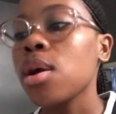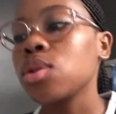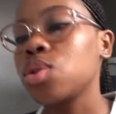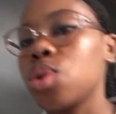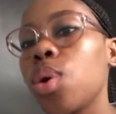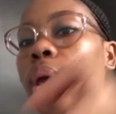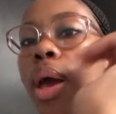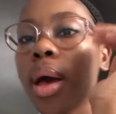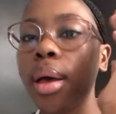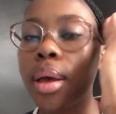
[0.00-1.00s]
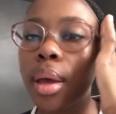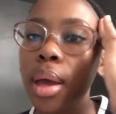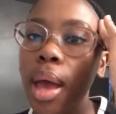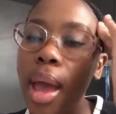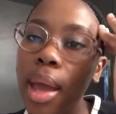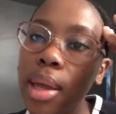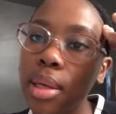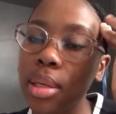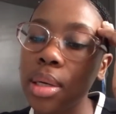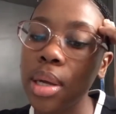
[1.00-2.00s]
so yeah
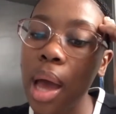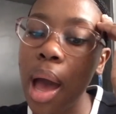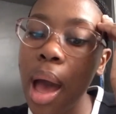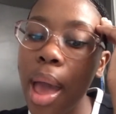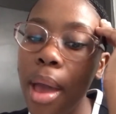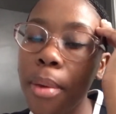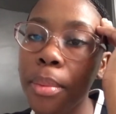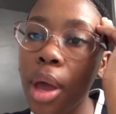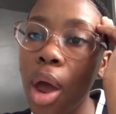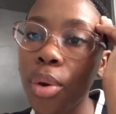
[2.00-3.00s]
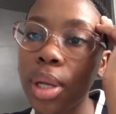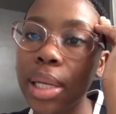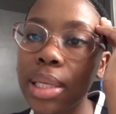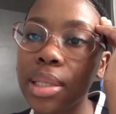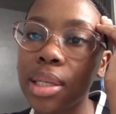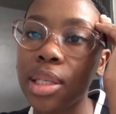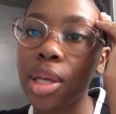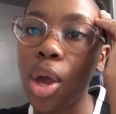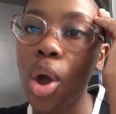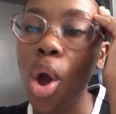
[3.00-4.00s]
and i am currently
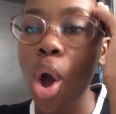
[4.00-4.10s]
sitting